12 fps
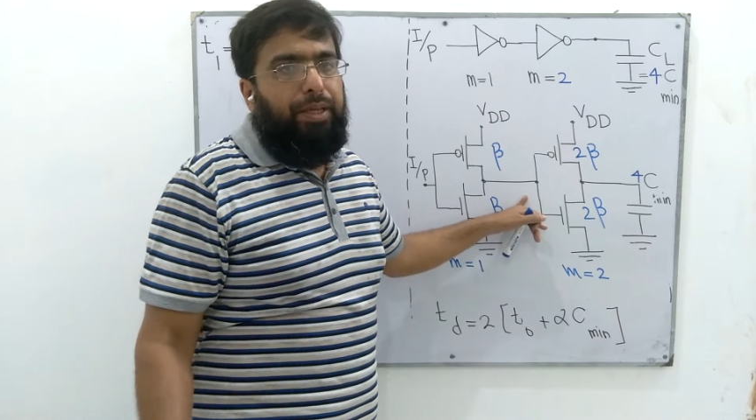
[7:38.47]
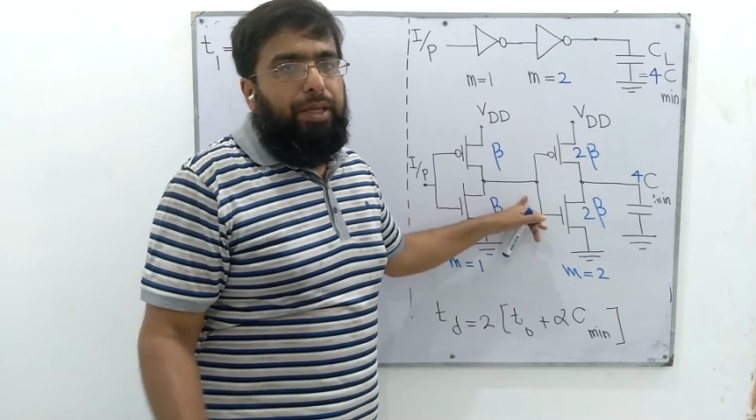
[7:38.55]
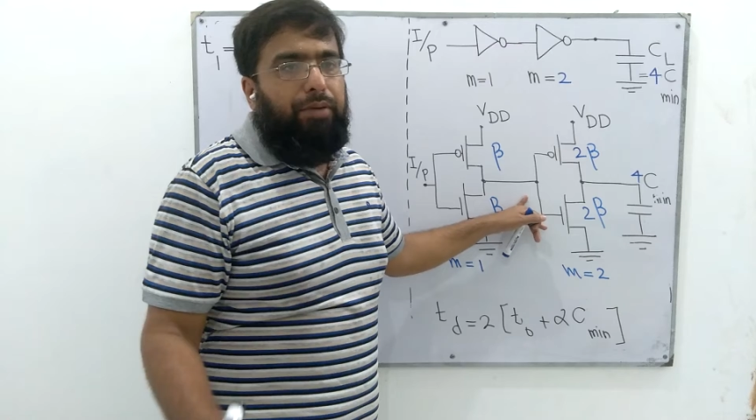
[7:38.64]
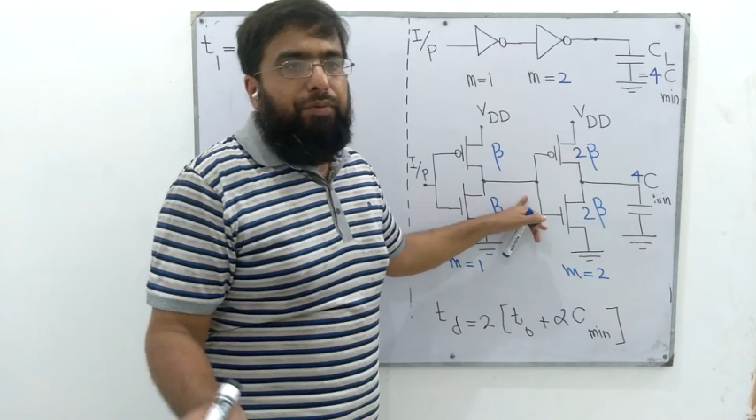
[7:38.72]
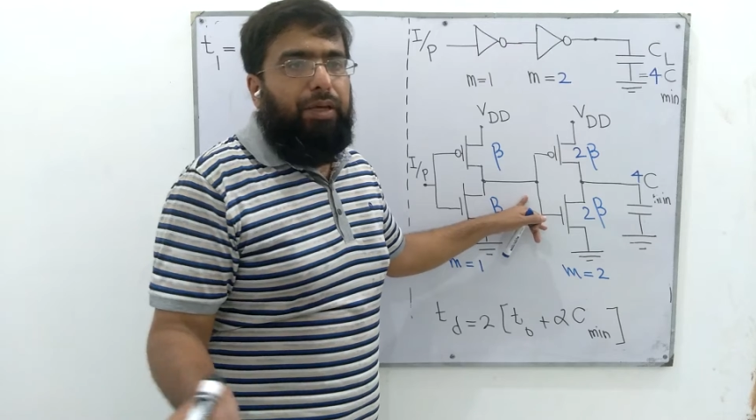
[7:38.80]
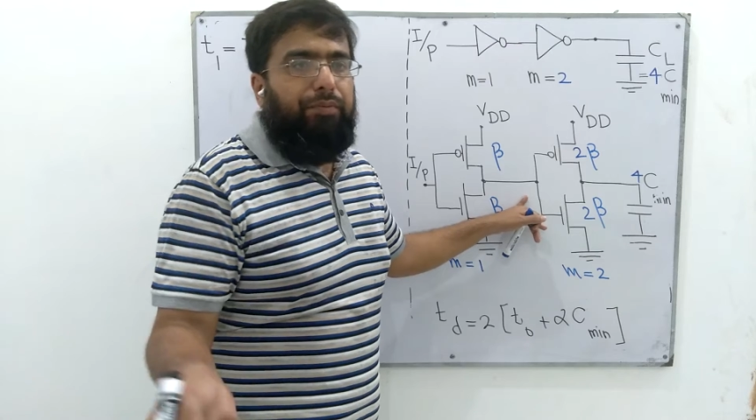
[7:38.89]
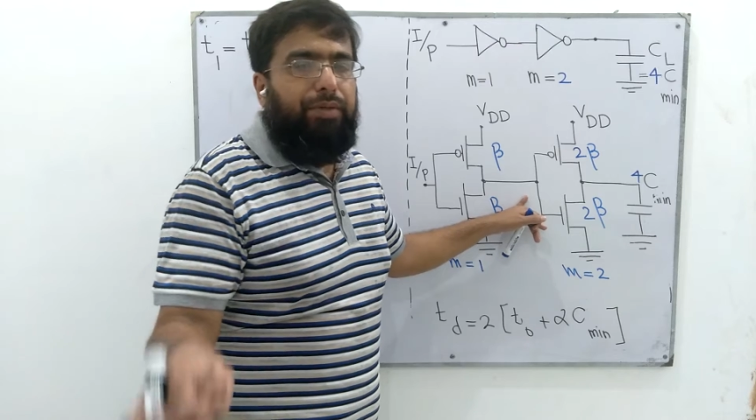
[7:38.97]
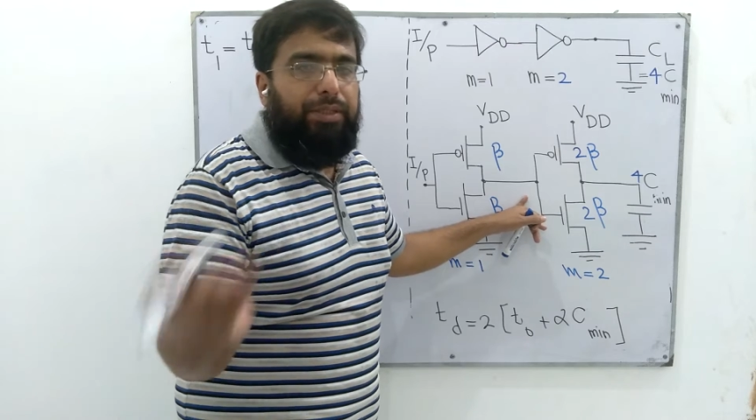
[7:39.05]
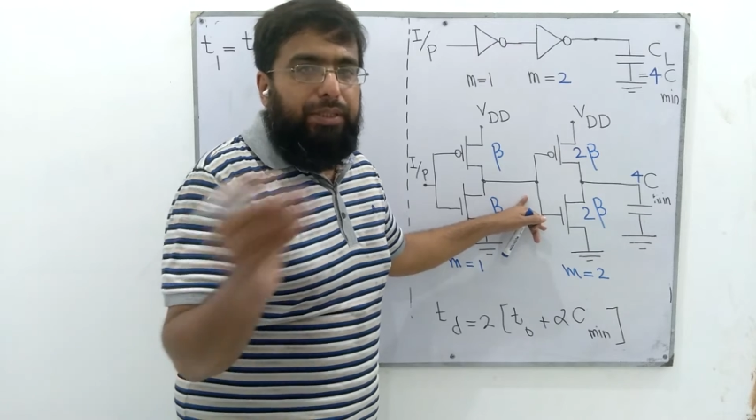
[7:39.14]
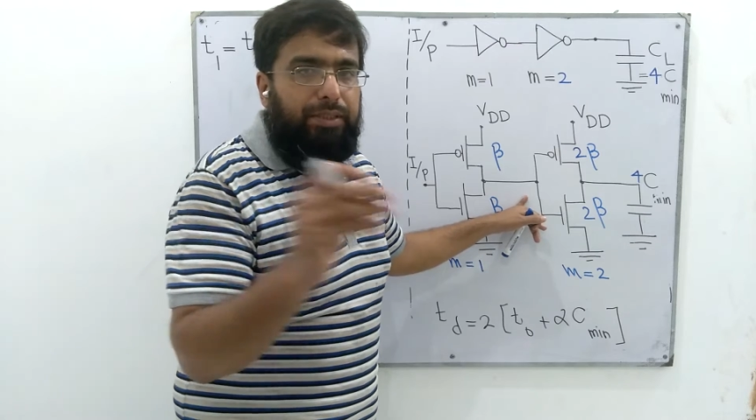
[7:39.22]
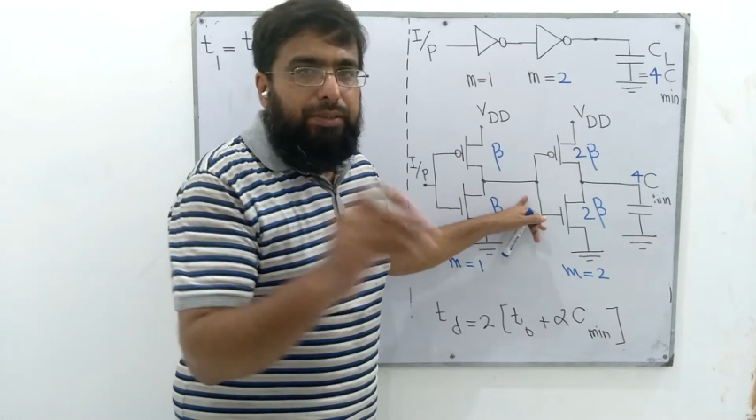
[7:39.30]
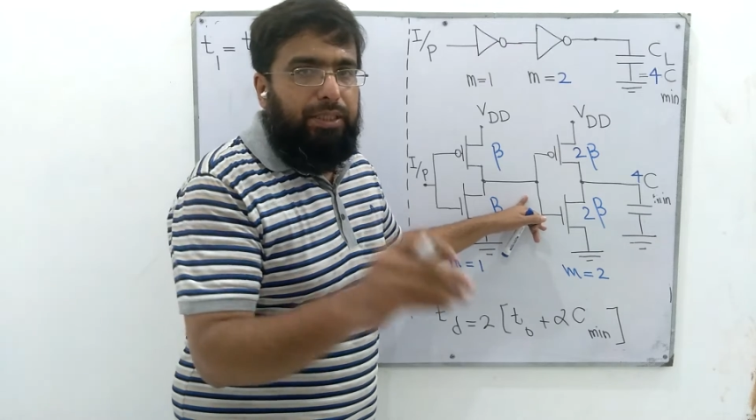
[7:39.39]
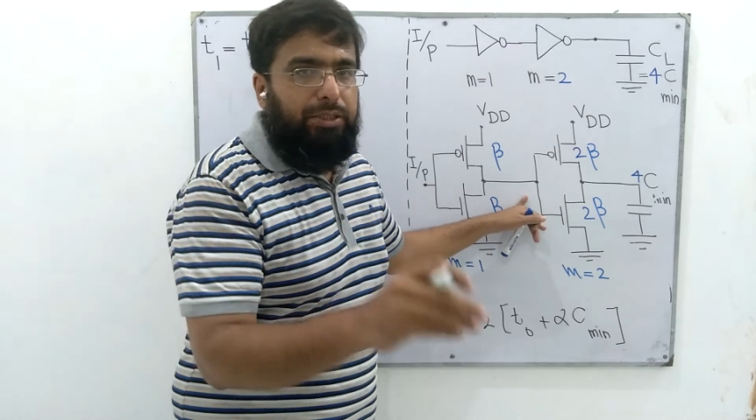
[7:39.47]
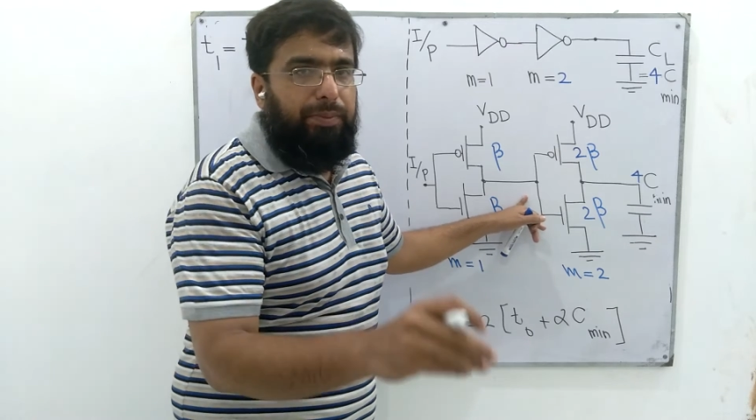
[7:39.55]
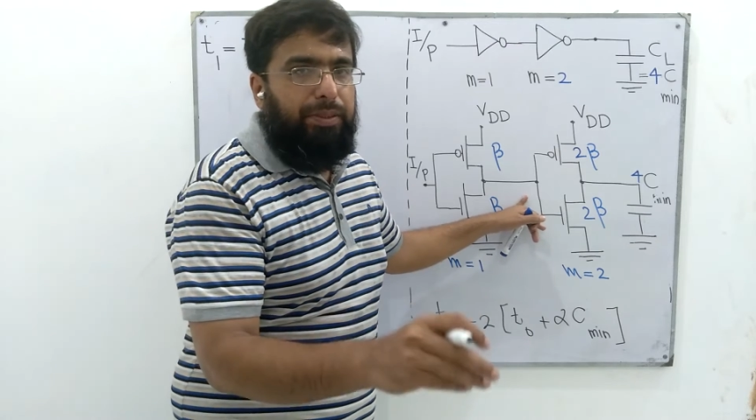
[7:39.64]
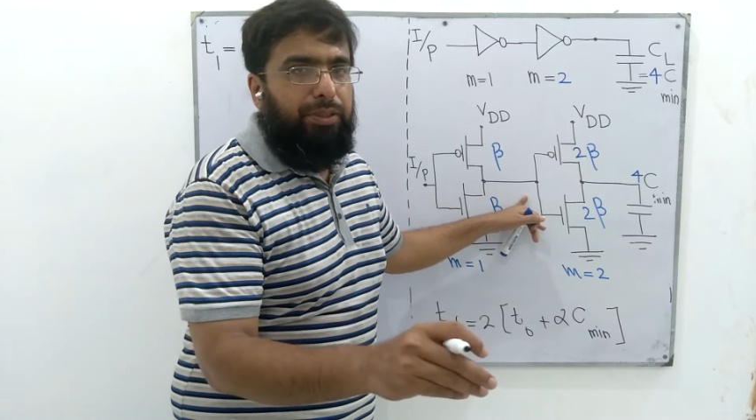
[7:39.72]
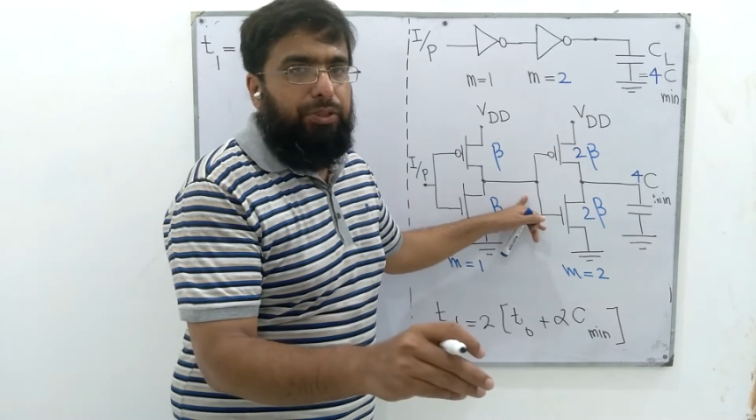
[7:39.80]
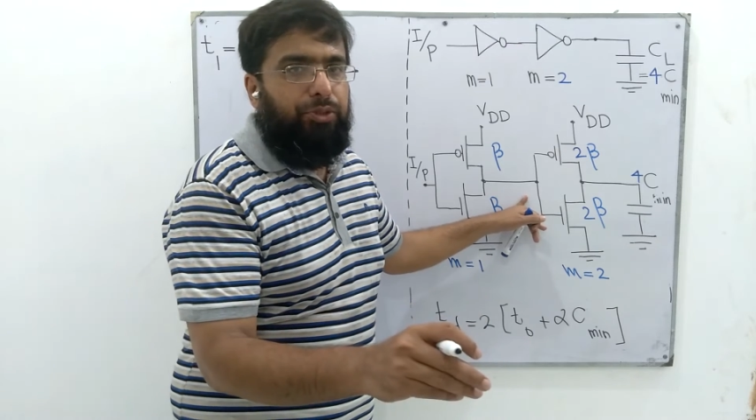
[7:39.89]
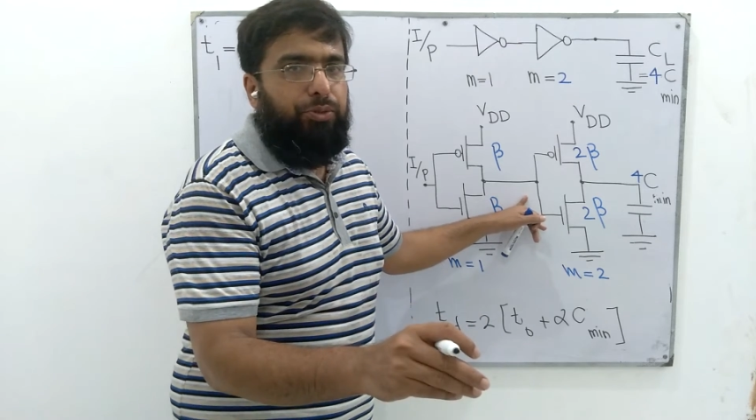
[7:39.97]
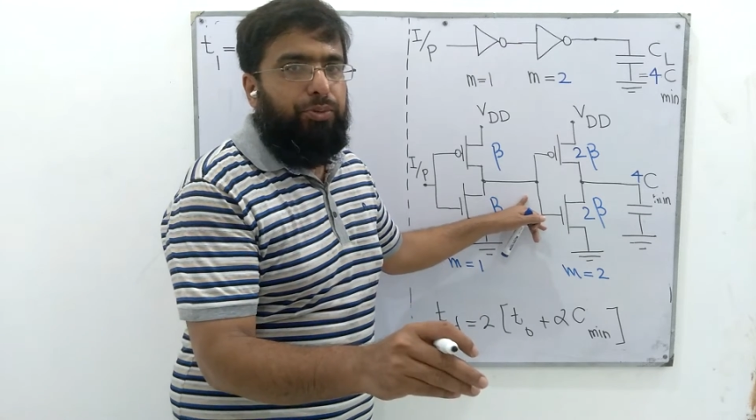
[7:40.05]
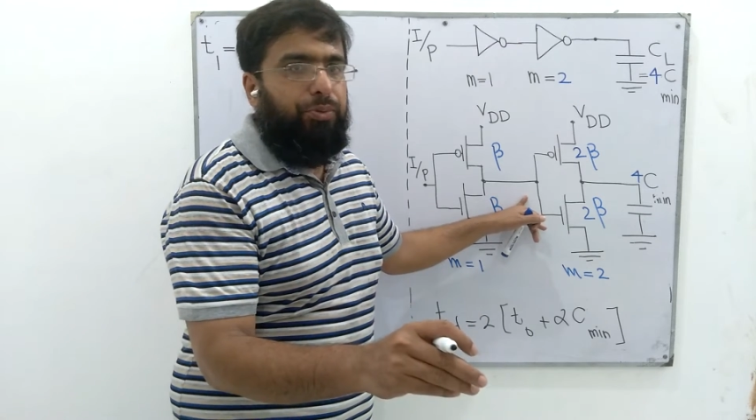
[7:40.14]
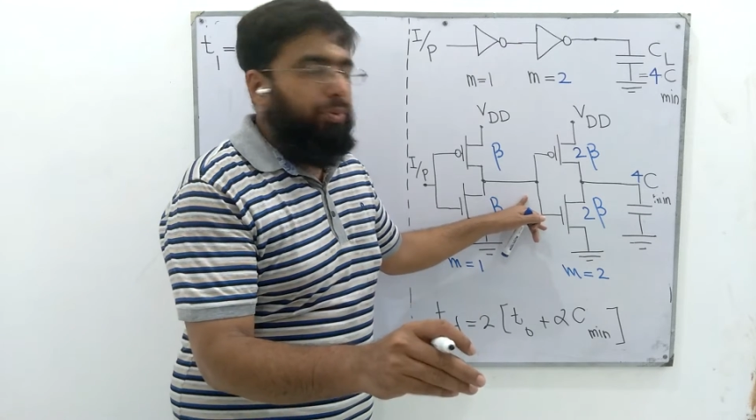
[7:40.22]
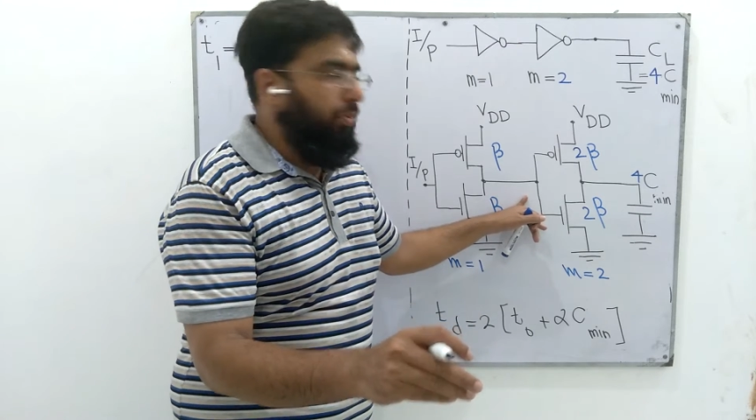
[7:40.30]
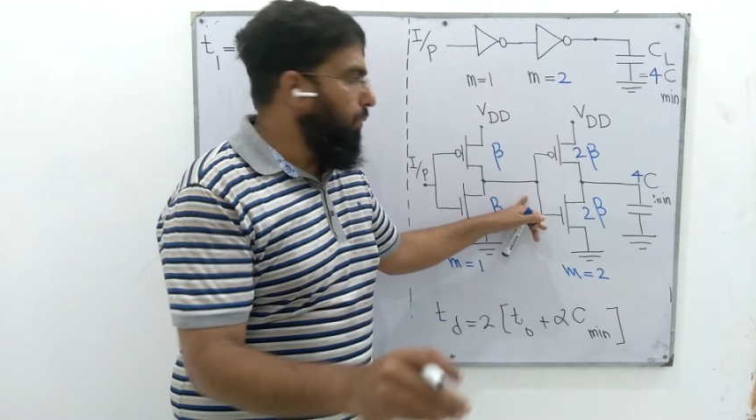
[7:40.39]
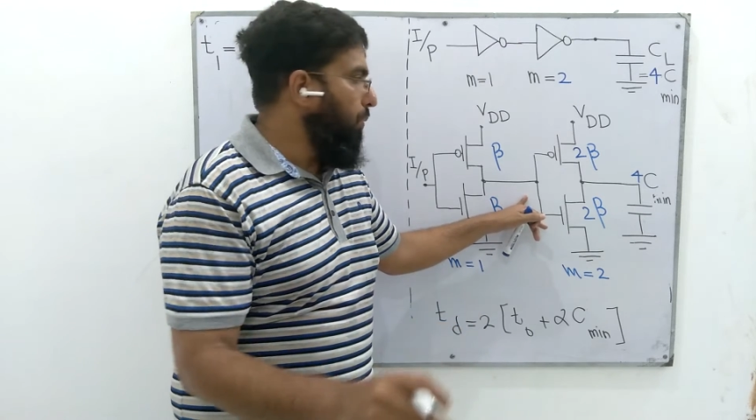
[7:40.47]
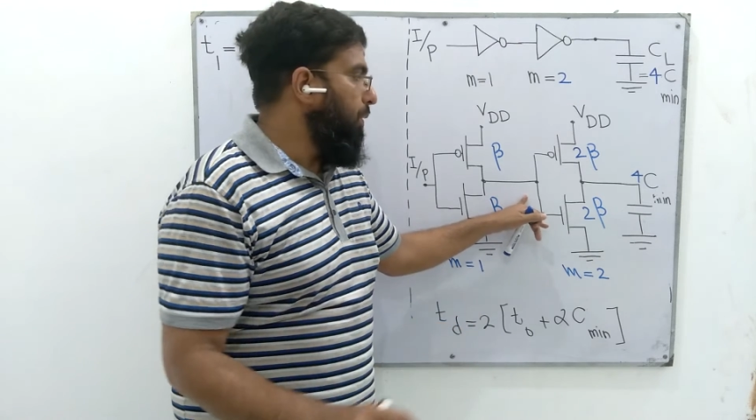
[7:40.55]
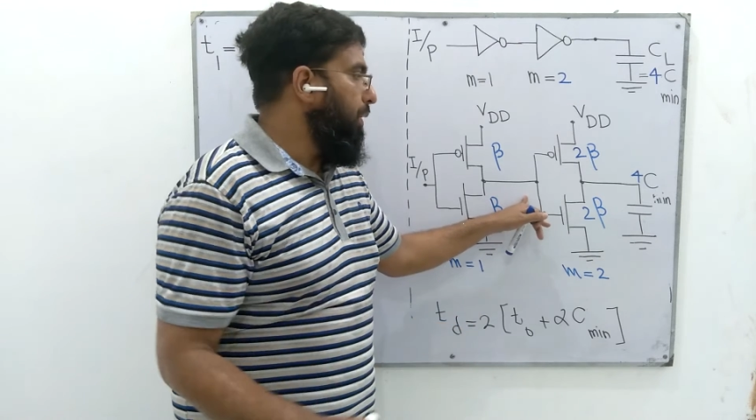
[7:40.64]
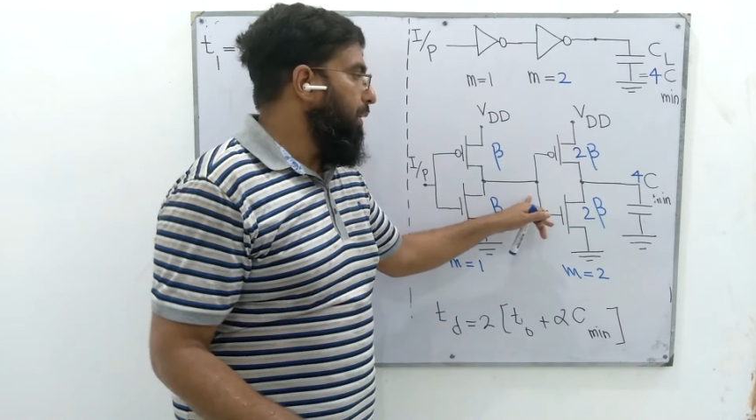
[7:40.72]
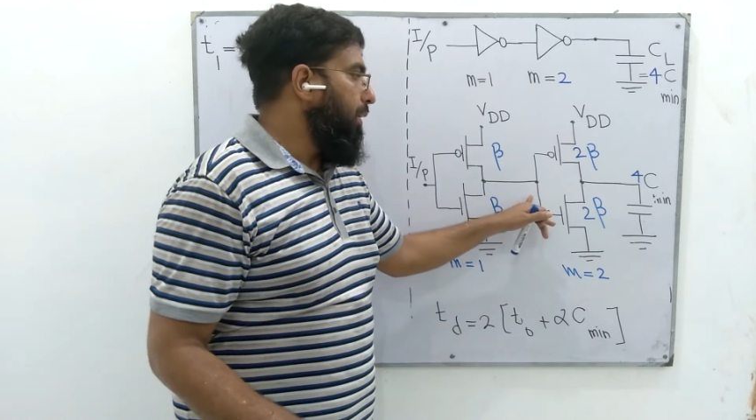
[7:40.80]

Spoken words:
If we have increased aspect ratio to 2,